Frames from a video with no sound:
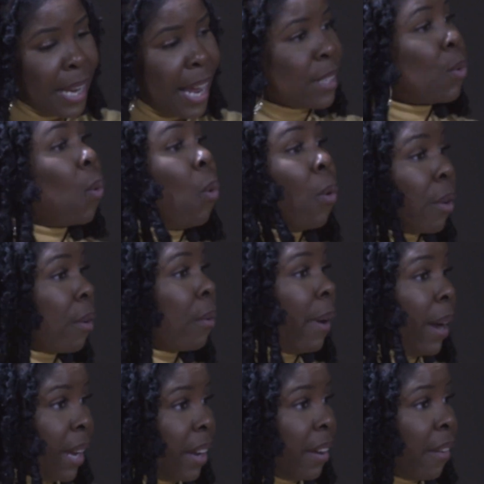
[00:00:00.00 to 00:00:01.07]
last quarter
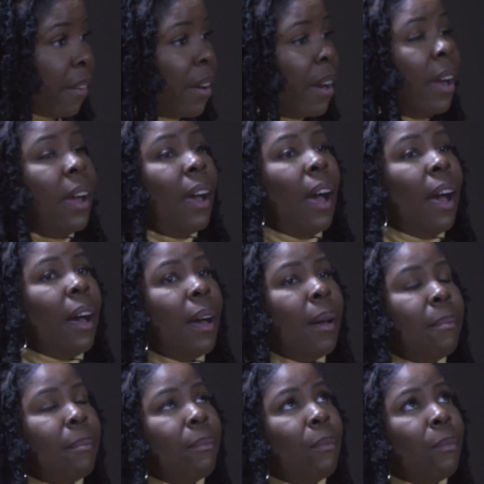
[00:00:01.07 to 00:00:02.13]
right here.
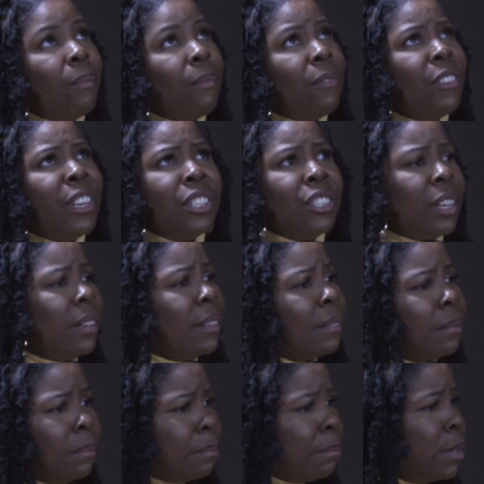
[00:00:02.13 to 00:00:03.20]
Vision
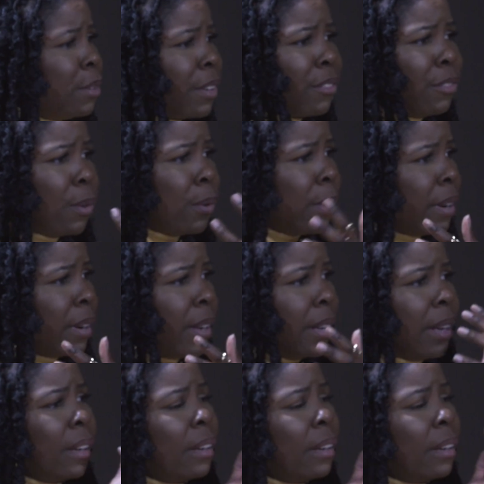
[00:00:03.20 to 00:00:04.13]
moving forward.